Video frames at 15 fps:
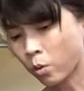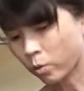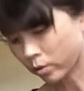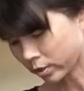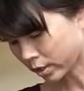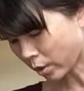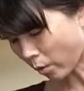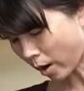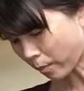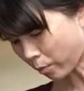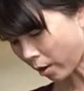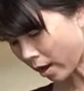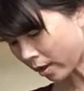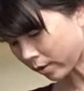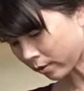So I
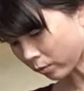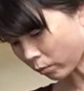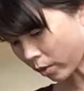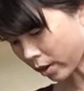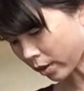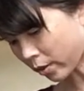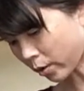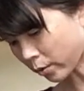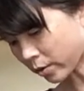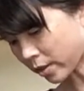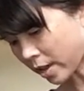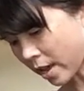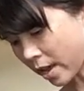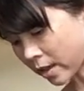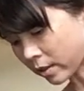brought one of those
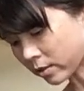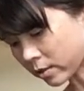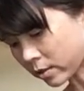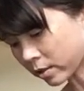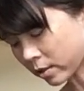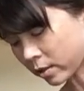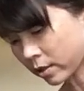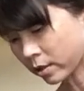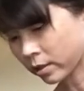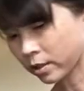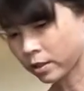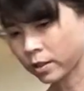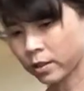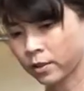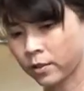things,
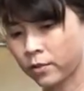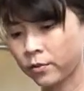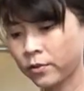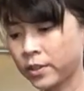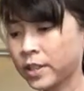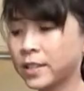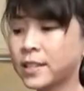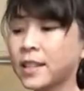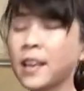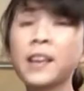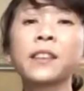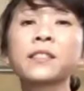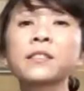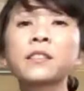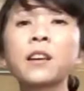these
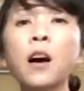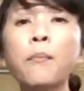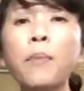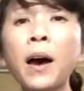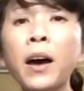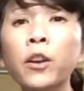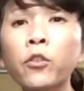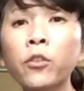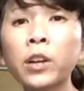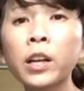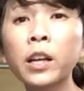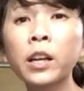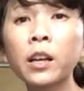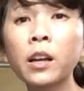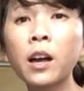things, a
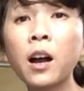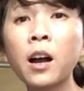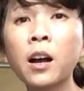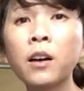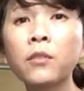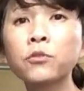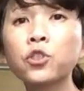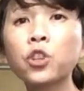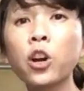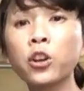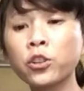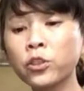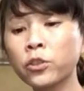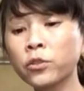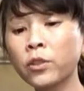battery
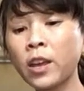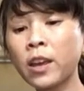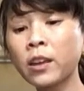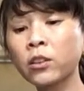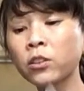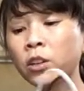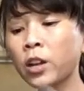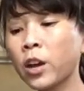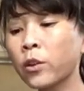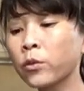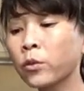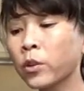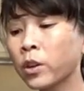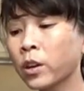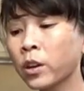charger thing.
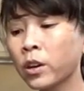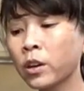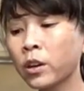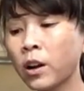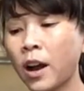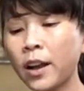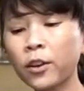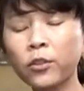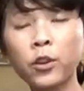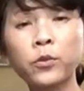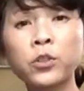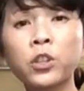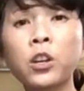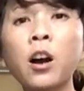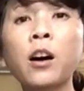I don't know
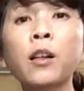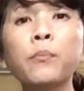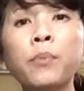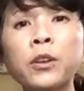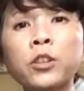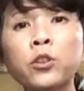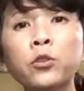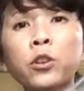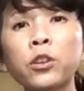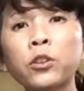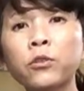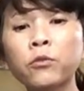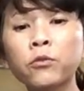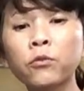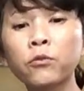what you call it, but you
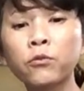can